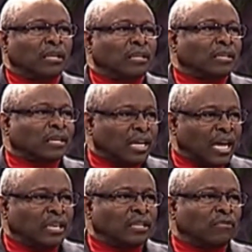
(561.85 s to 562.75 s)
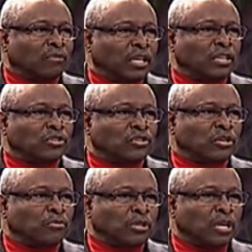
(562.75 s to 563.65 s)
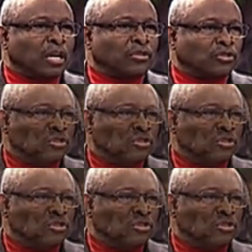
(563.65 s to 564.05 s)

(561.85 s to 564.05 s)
the kind of relationship with God that